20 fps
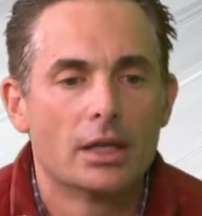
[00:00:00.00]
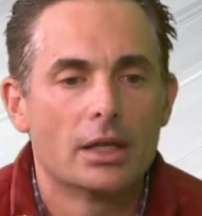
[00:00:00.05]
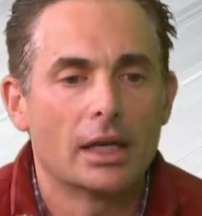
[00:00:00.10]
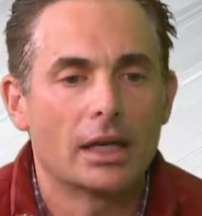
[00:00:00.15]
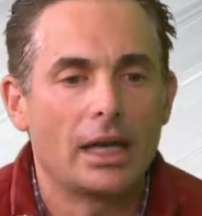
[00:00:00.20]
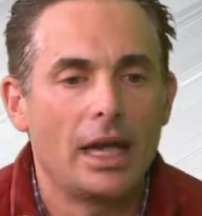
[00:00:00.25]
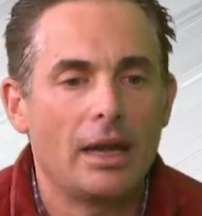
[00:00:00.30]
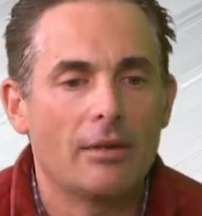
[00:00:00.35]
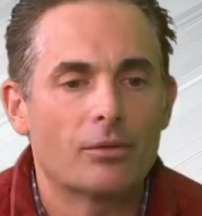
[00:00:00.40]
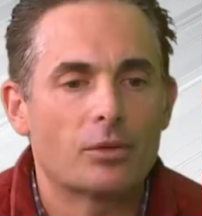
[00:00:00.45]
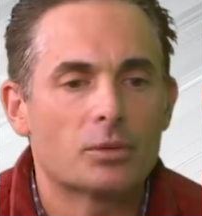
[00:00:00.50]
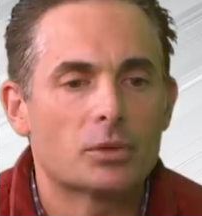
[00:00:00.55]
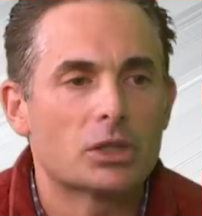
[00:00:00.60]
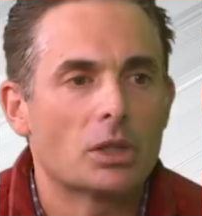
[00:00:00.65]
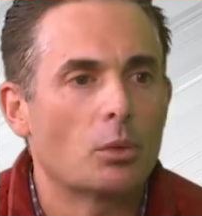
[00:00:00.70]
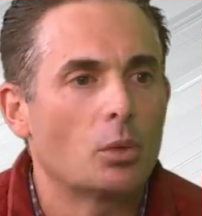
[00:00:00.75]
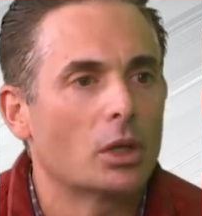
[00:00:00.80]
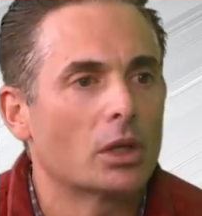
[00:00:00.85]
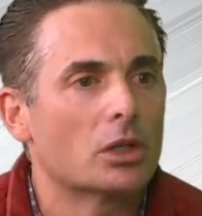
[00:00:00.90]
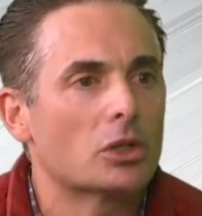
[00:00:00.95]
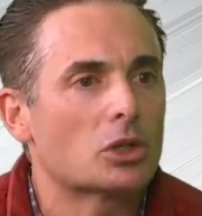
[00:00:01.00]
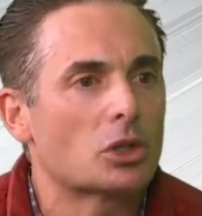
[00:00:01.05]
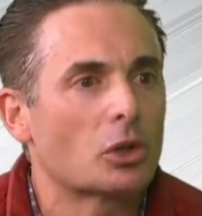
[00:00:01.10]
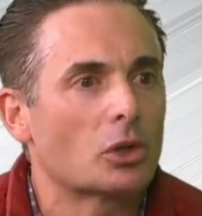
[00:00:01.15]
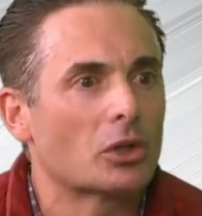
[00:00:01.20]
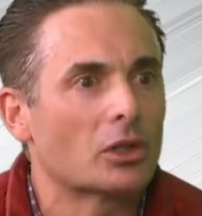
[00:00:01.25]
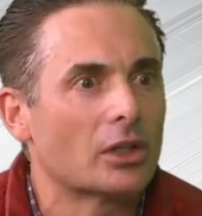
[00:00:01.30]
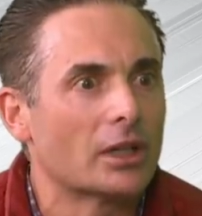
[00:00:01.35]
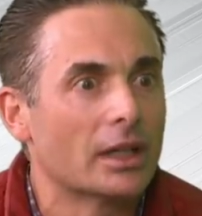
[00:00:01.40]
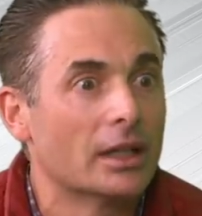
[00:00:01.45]
that came from someone
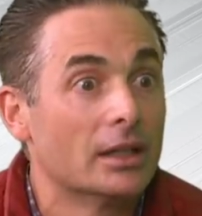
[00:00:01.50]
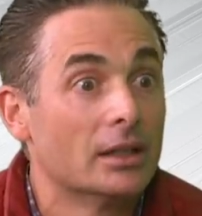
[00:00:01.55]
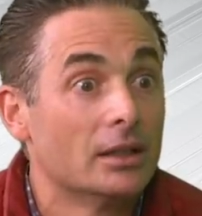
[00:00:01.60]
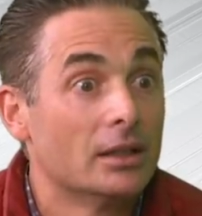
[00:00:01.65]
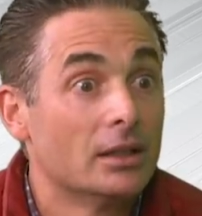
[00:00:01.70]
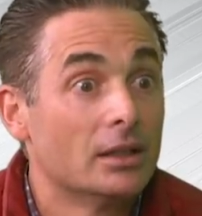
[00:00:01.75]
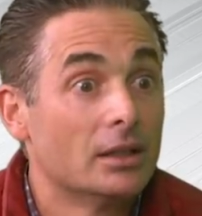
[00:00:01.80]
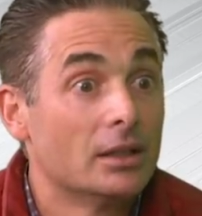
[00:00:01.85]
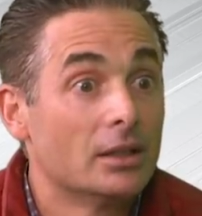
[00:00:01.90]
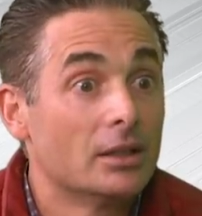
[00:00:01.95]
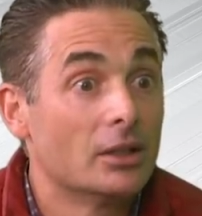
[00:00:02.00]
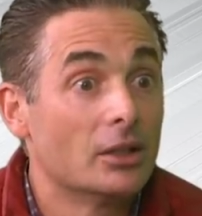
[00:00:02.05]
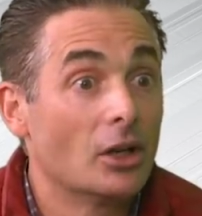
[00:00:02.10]
internally, mm-hmm.